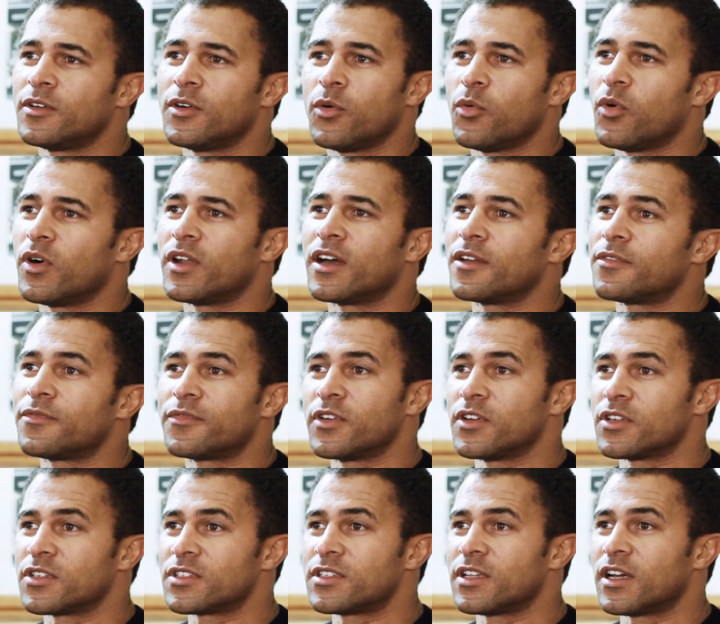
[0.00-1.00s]
when I
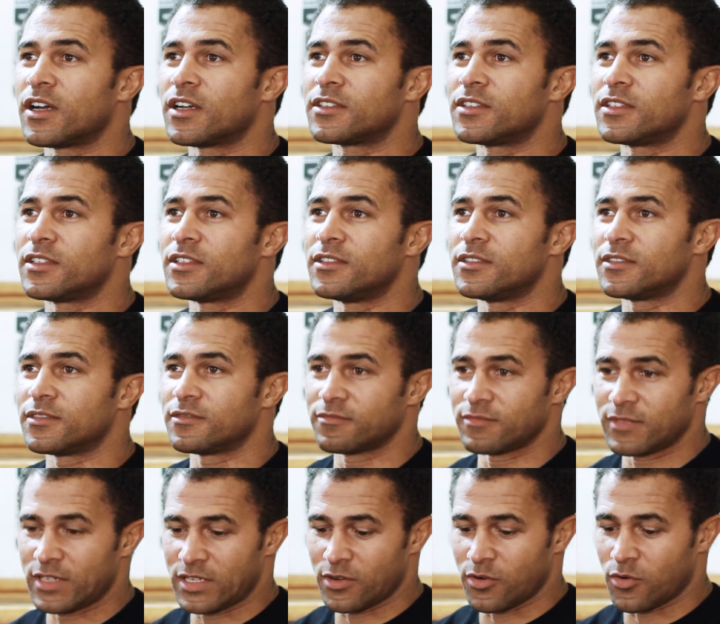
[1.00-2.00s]
first started,
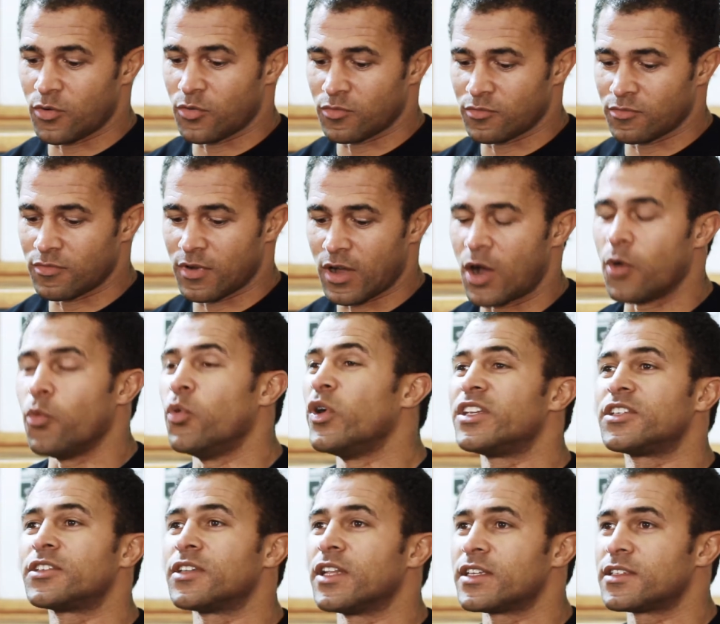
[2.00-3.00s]
you know, a
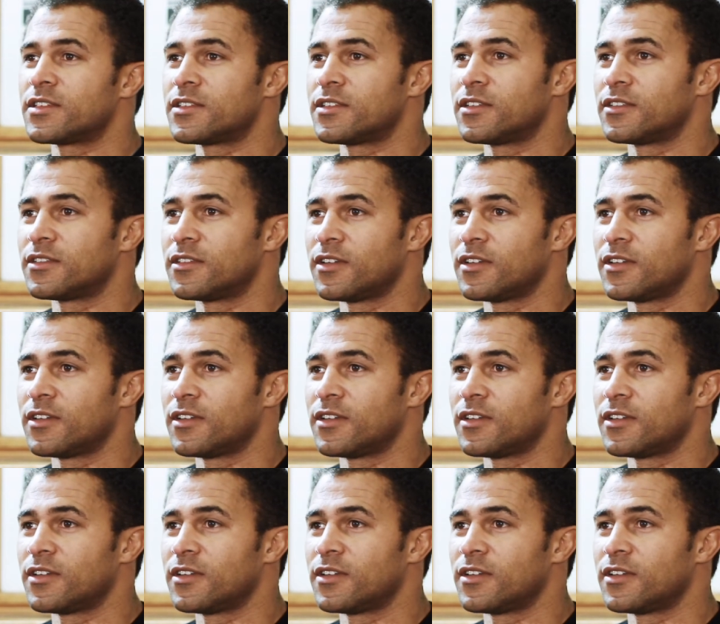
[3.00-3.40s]
wish list,